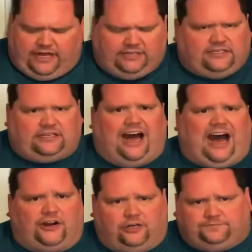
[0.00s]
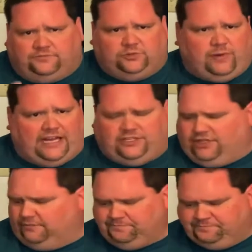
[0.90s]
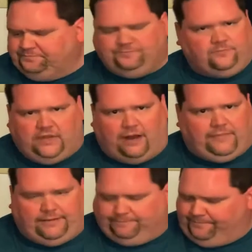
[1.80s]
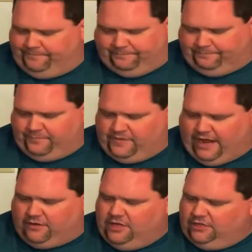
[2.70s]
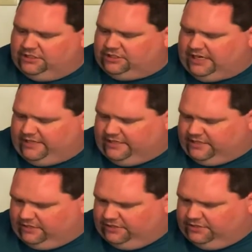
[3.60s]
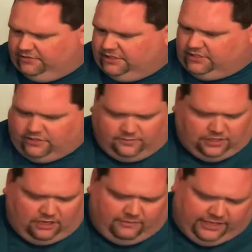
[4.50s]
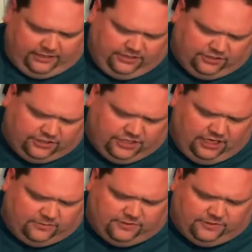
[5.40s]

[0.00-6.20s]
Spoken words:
It's hotter, spicier. Not me. Now, let's try this here. Let's do this too. Oh, man, these are good chips.